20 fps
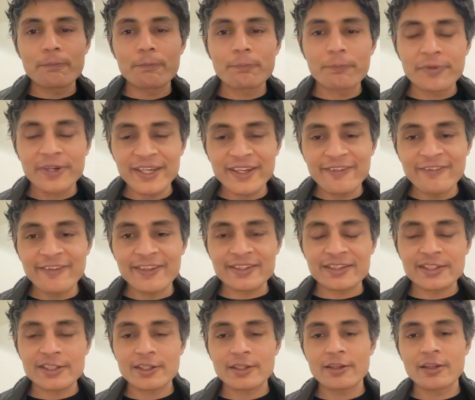
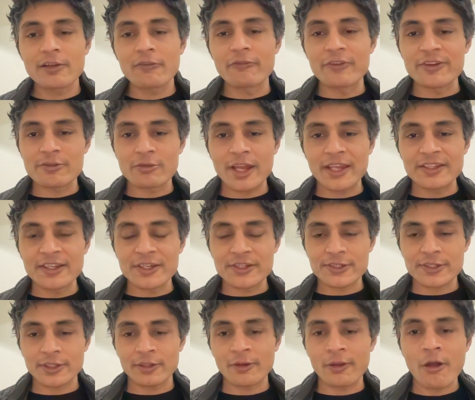previous
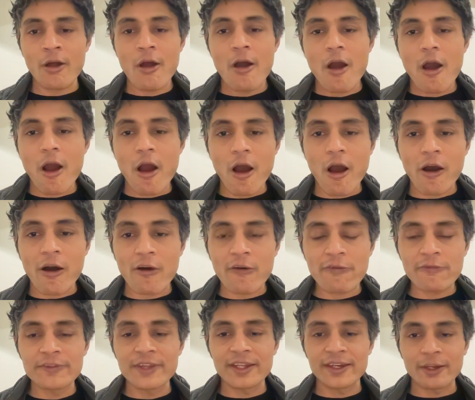visualization
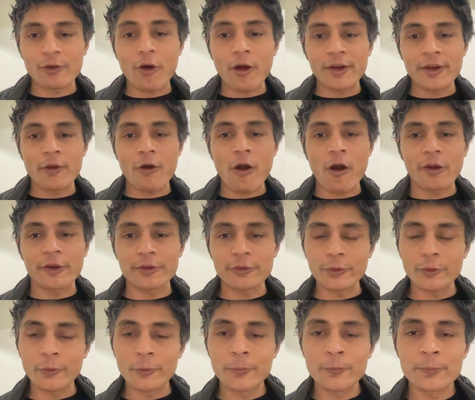of the recorded
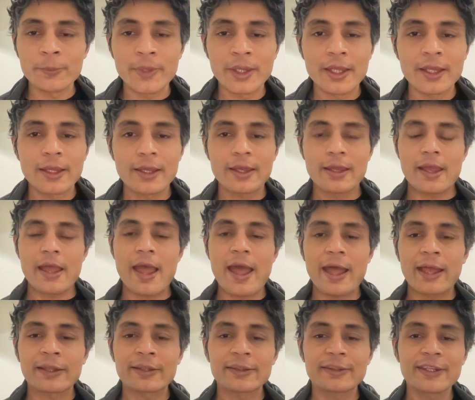audio.
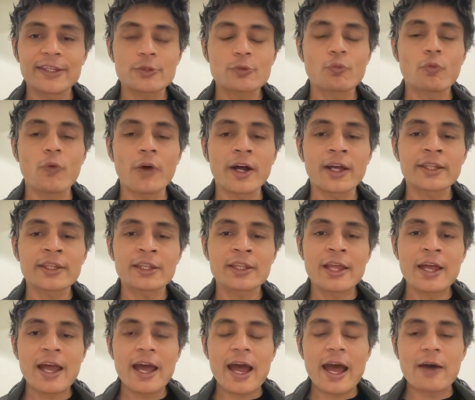And this one,
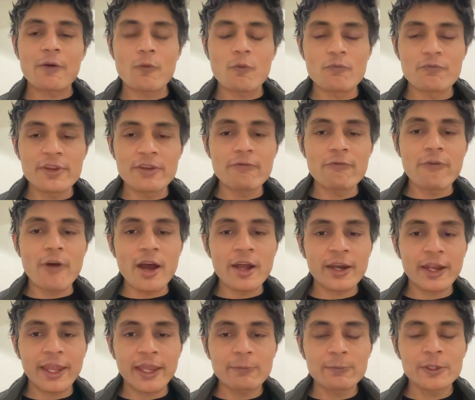we were
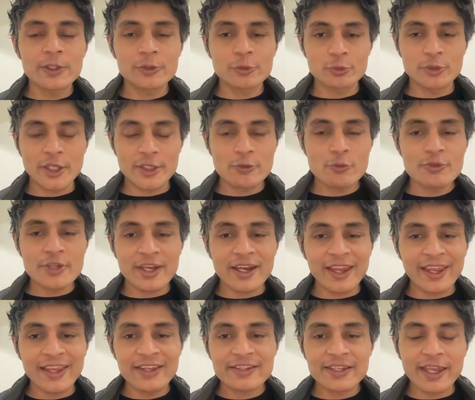able to, the user
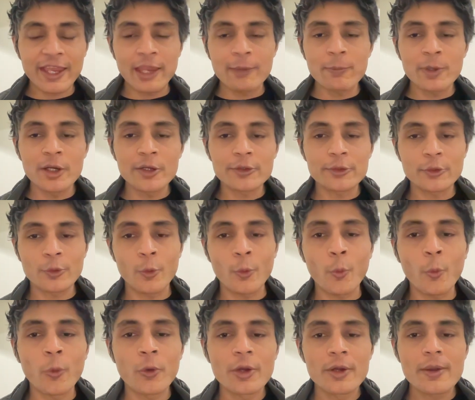is able
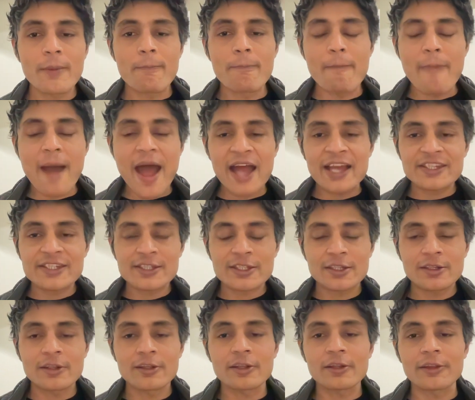to match
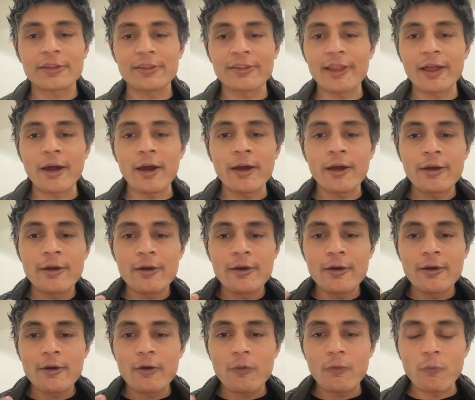the
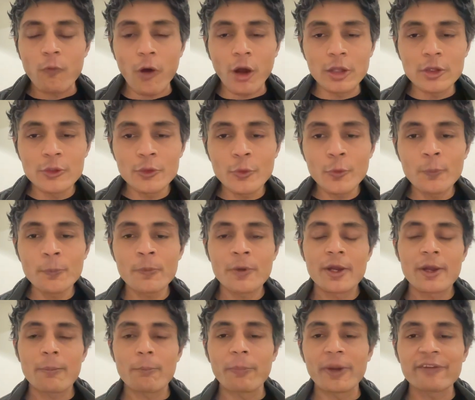volume,
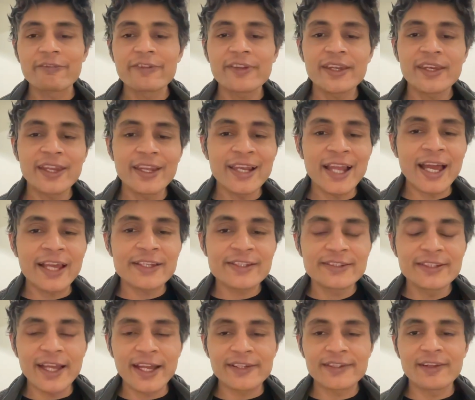but we
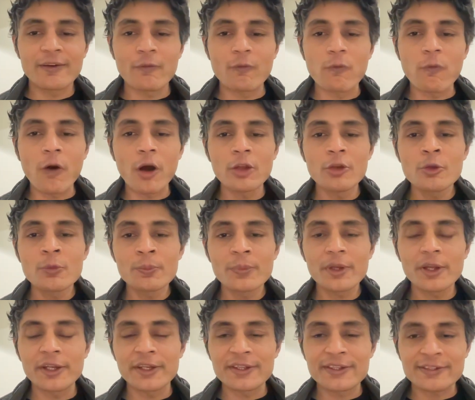realized that the volume
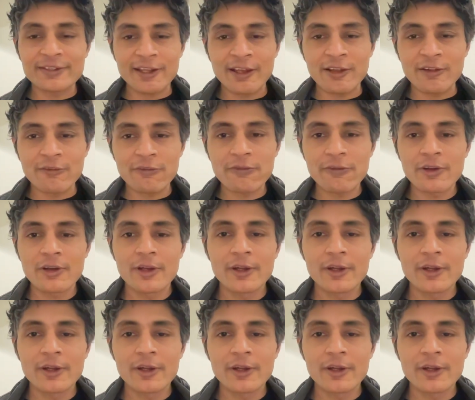itself